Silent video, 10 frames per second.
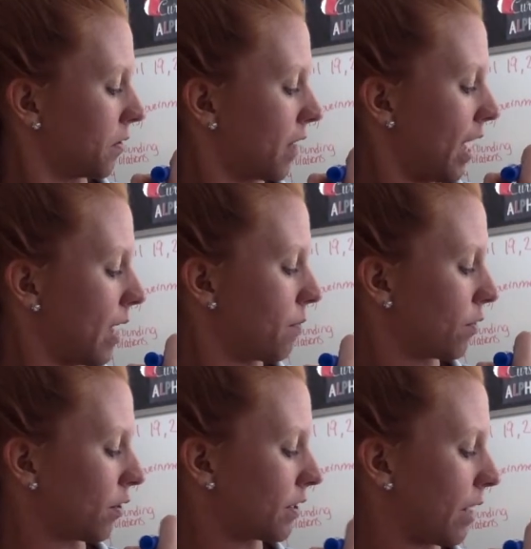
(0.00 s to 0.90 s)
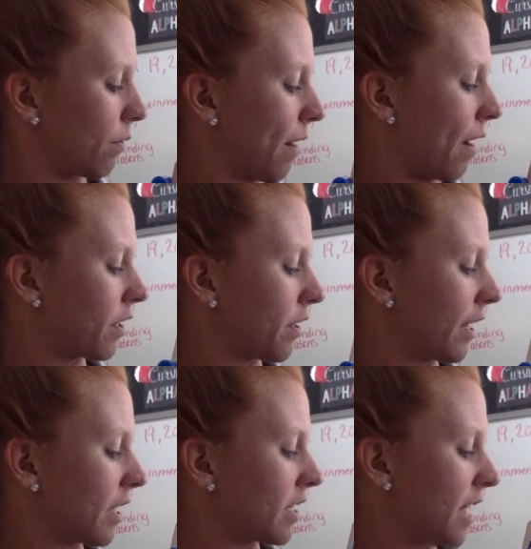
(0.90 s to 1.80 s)
Okay, I'm going to say we're rounding to the
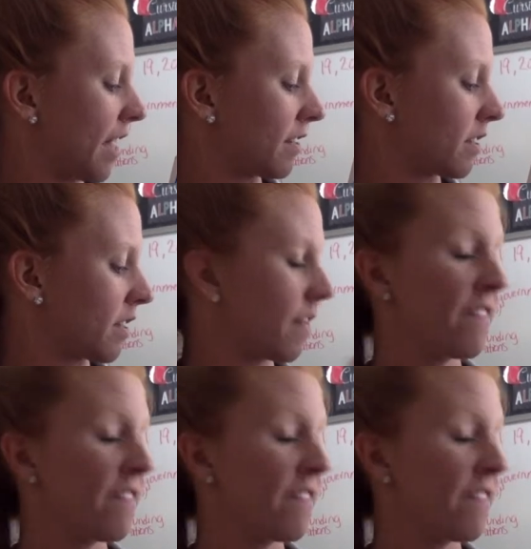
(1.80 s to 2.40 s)
nearest tens.